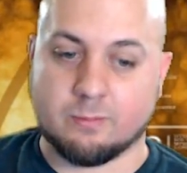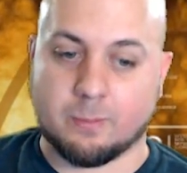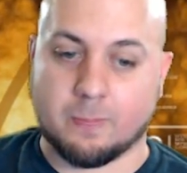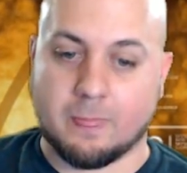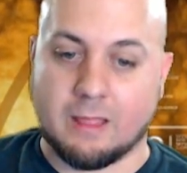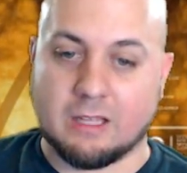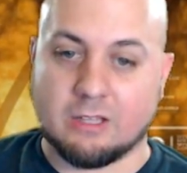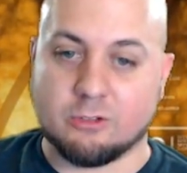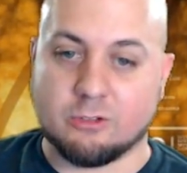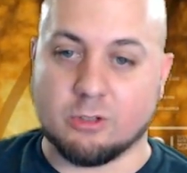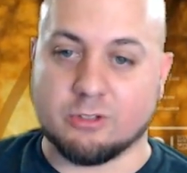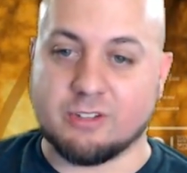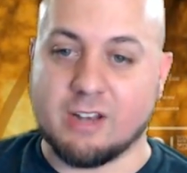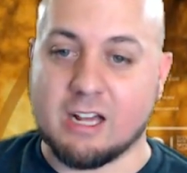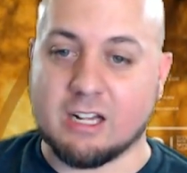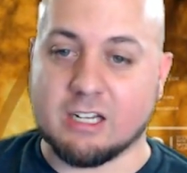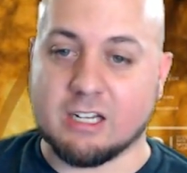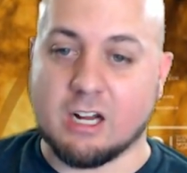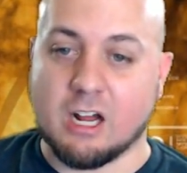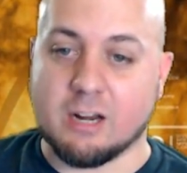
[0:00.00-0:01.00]
So it's not
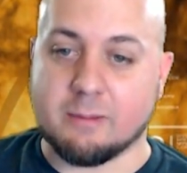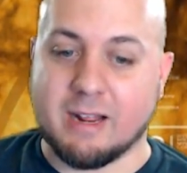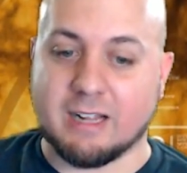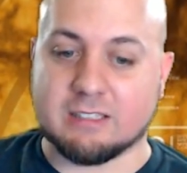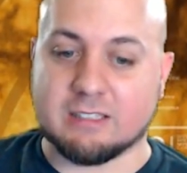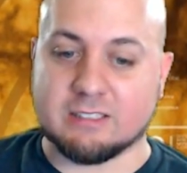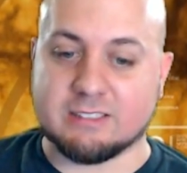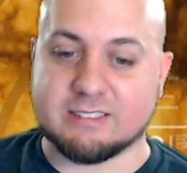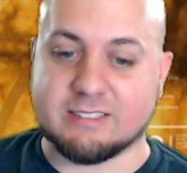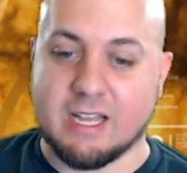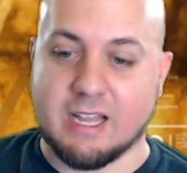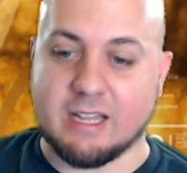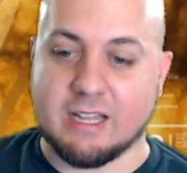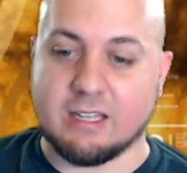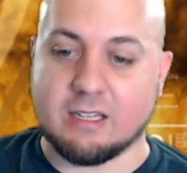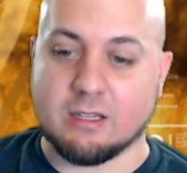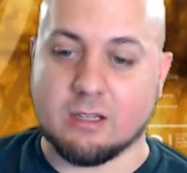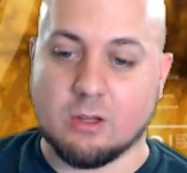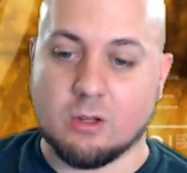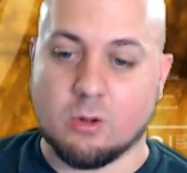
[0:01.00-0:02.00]
going to automatically
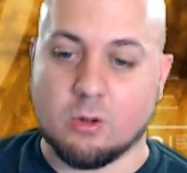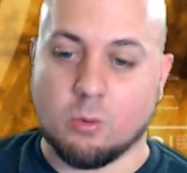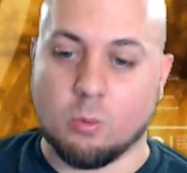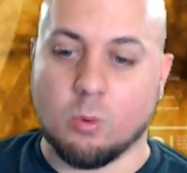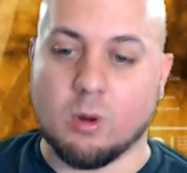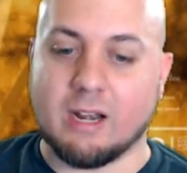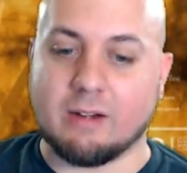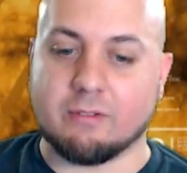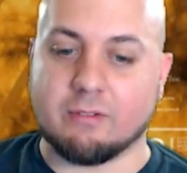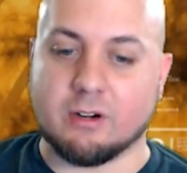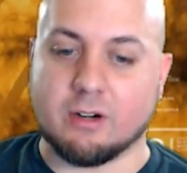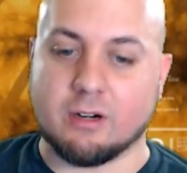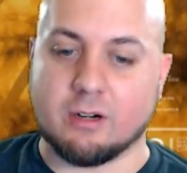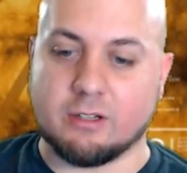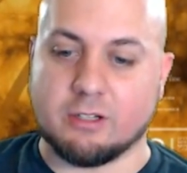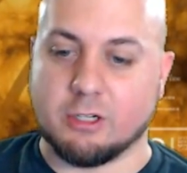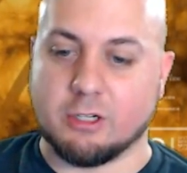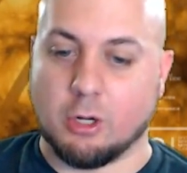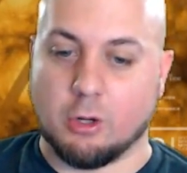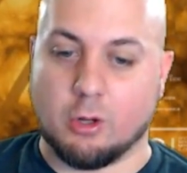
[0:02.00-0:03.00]
say whatever,
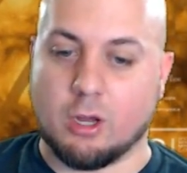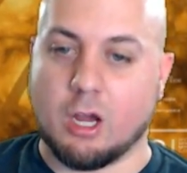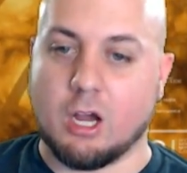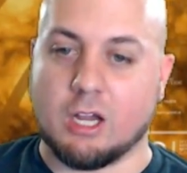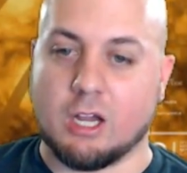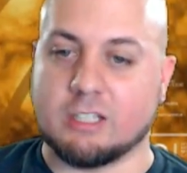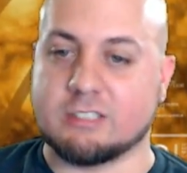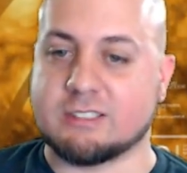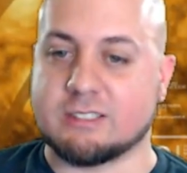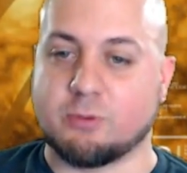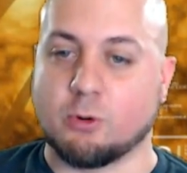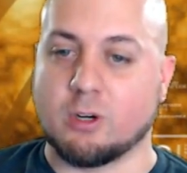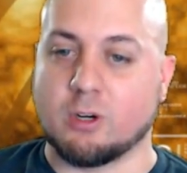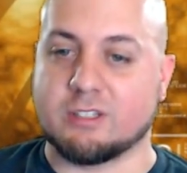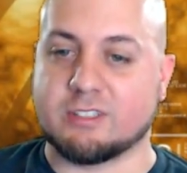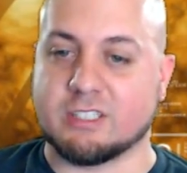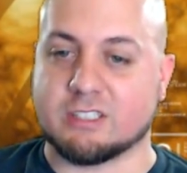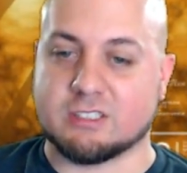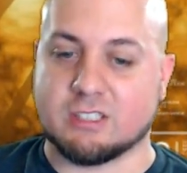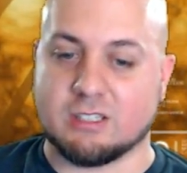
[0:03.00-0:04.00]
you know, he said
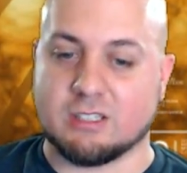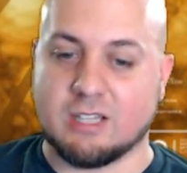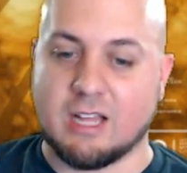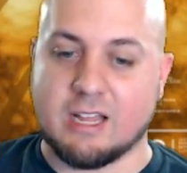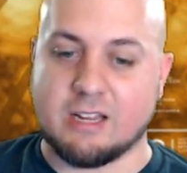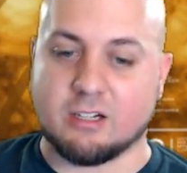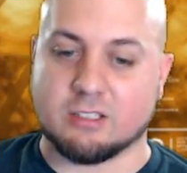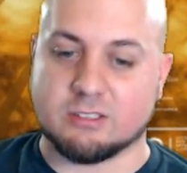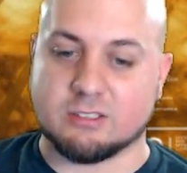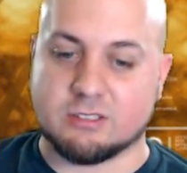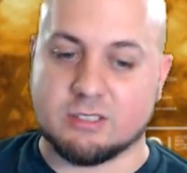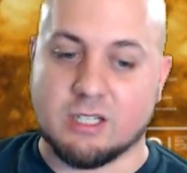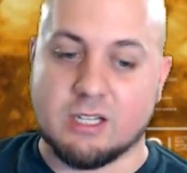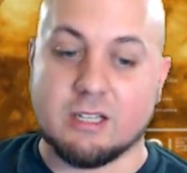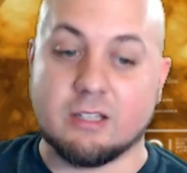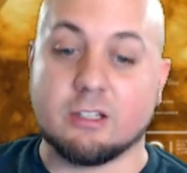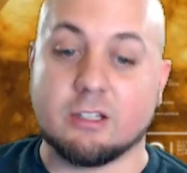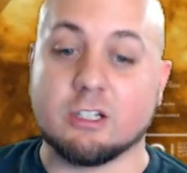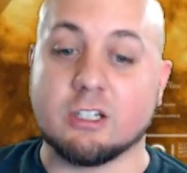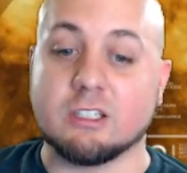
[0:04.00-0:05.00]
46 light years.
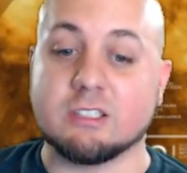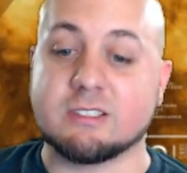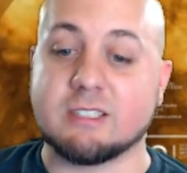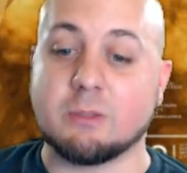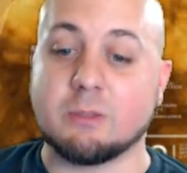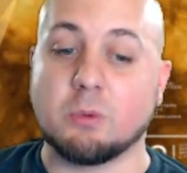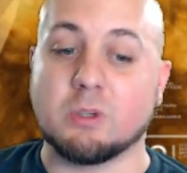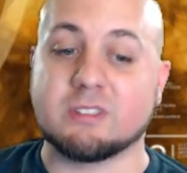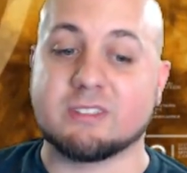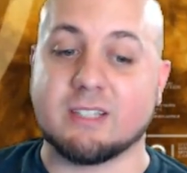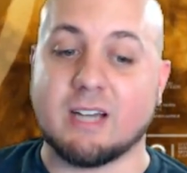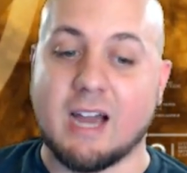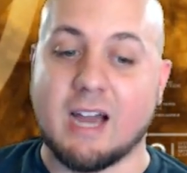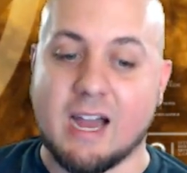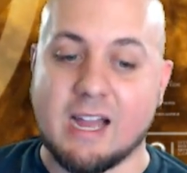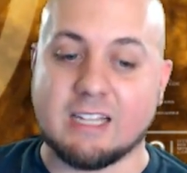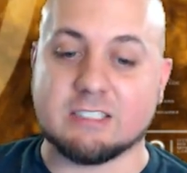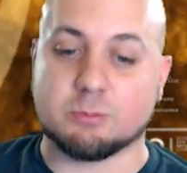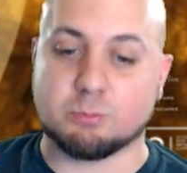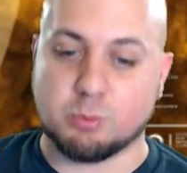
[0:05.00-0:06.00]
You're going to see what's the
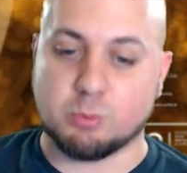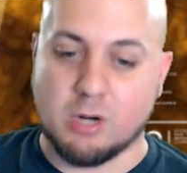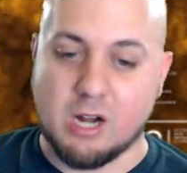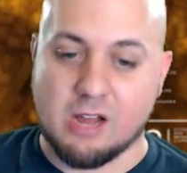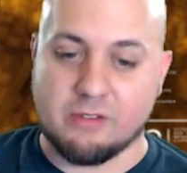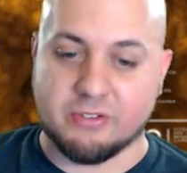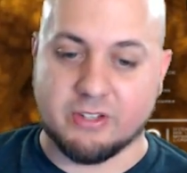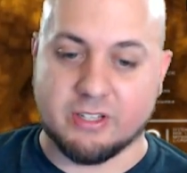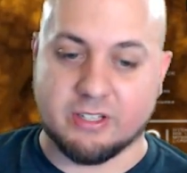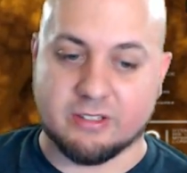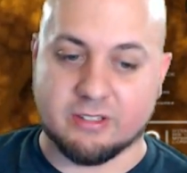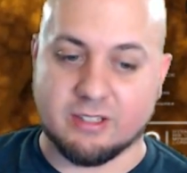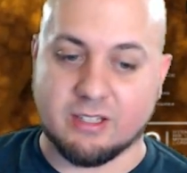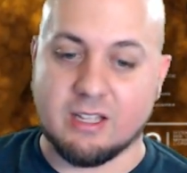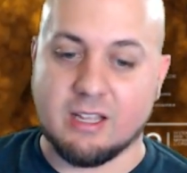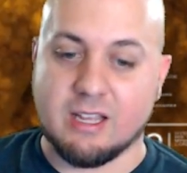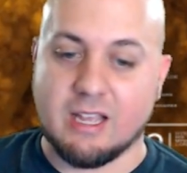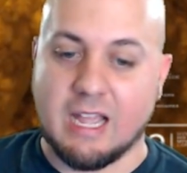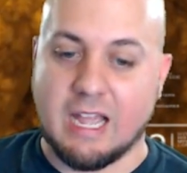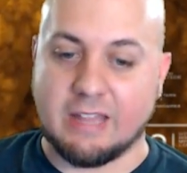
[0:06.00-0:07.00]
highest profit
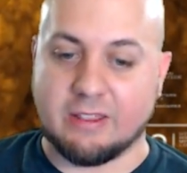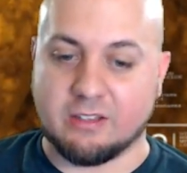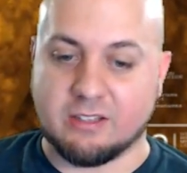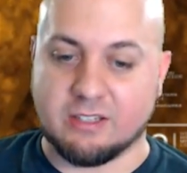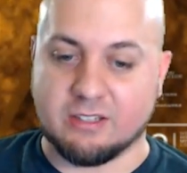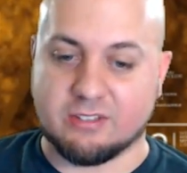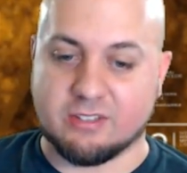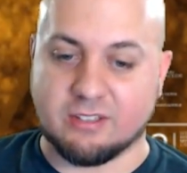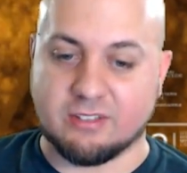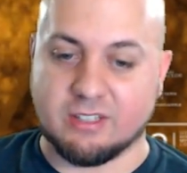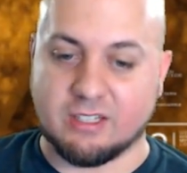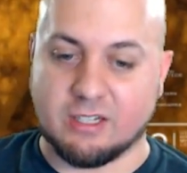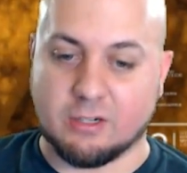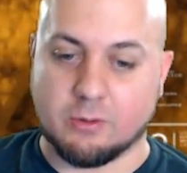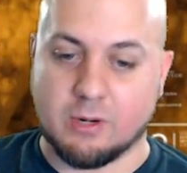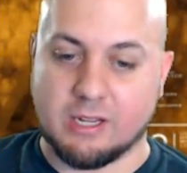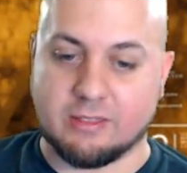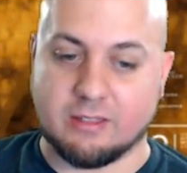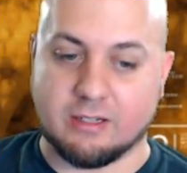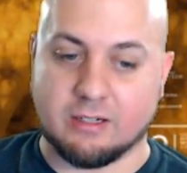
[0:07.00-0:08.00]
and the distance in it
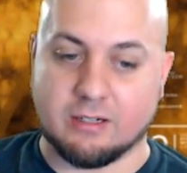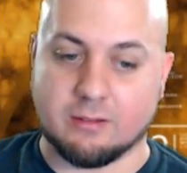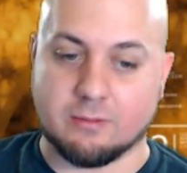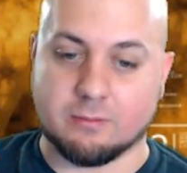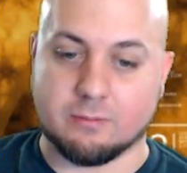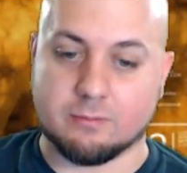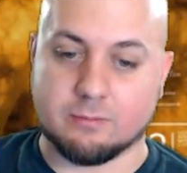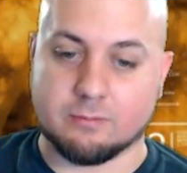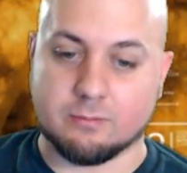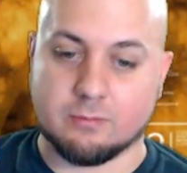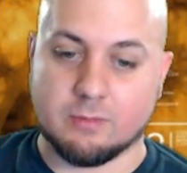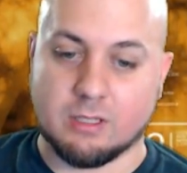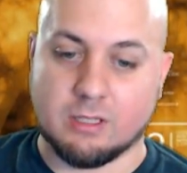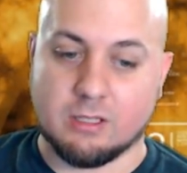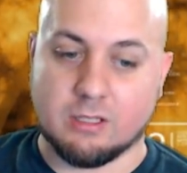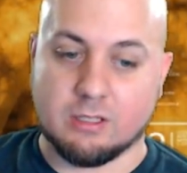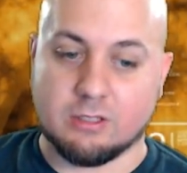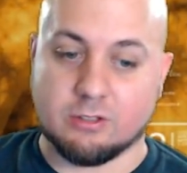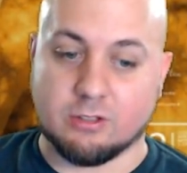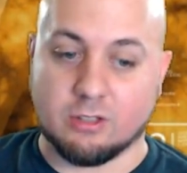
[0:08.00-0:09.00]
right there.
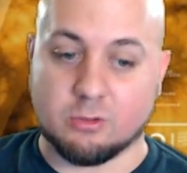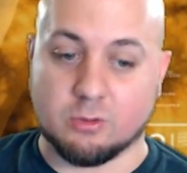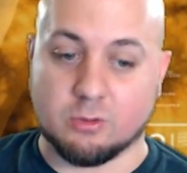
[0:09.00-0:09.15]
So this one's